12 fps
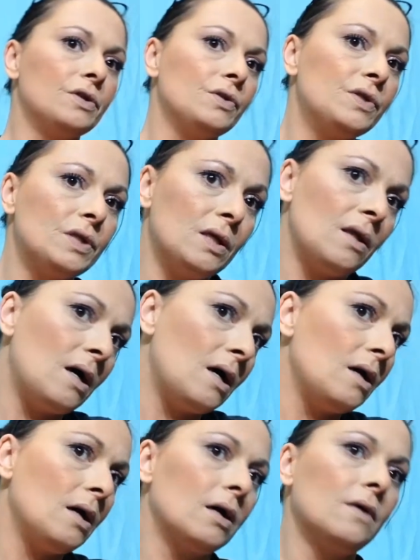Do you see
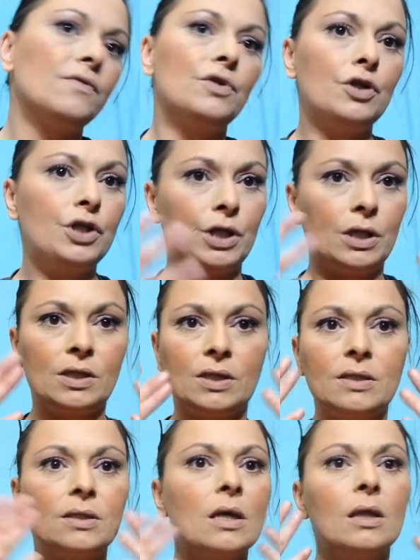that? It gives your cheeks
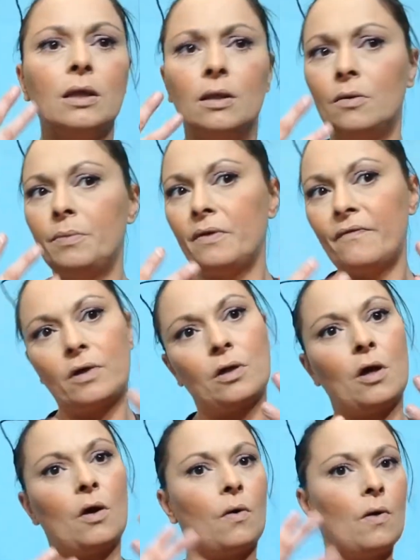this little bit of a
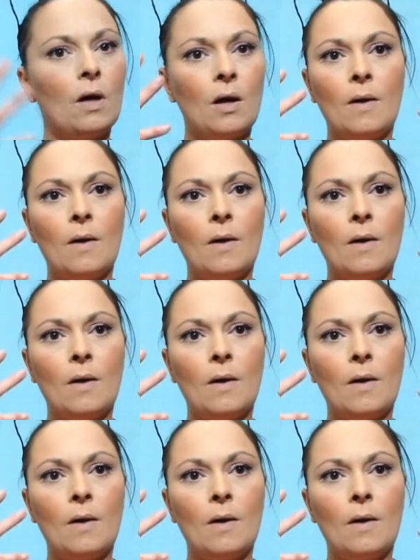glow,